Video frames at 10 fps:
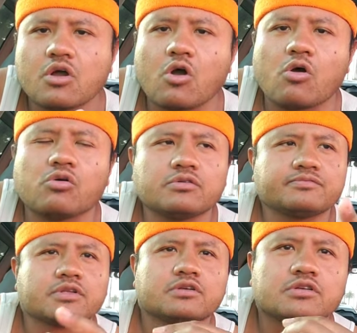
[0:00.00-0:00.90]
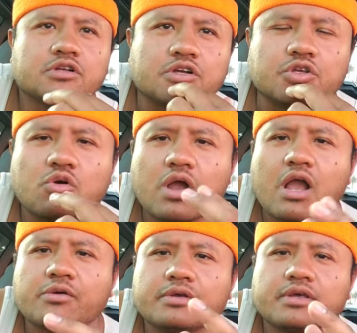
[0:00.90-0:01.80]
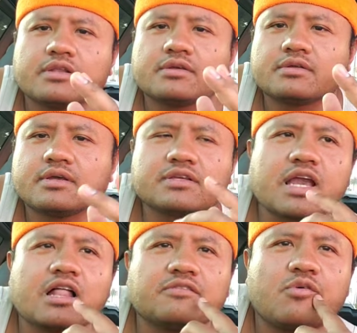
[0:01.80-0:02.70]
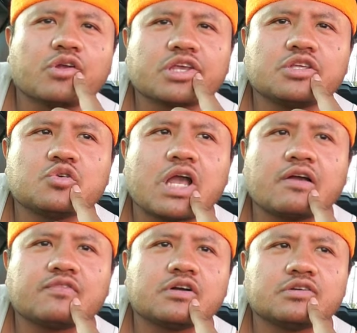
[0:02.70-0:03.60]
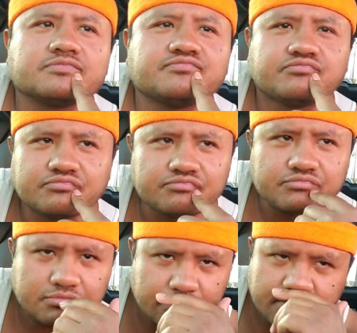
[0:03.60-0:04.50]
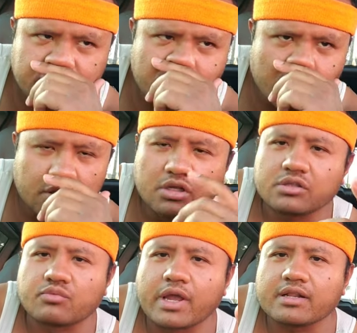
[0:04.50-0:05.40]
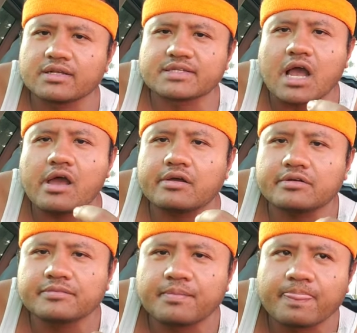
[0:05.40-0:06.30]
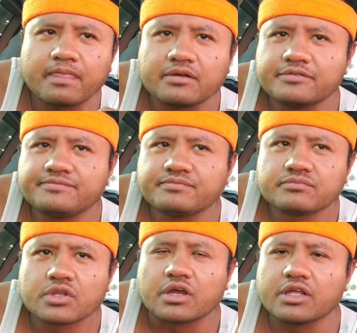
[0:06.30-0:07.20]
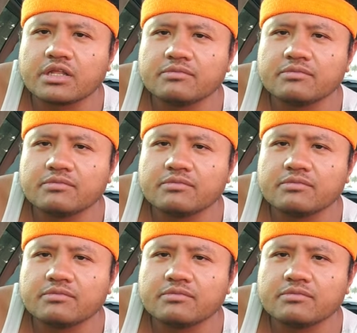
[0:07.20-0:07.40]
Oh, you know how here in uh, in California you have uh, the regular tire, and